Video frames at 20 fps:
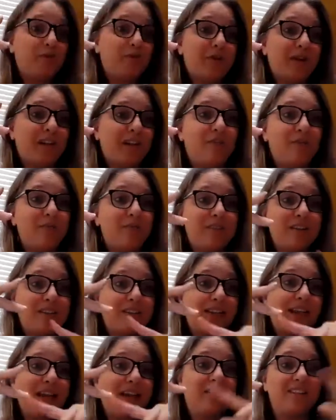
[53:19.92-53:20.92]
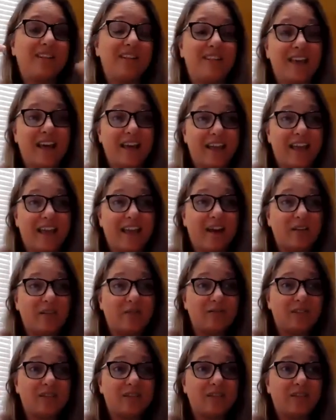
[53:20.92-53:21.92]
money from this account to that
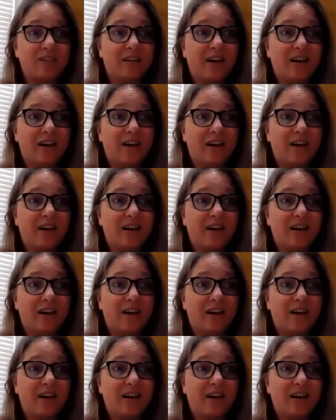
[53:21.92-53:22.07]
account?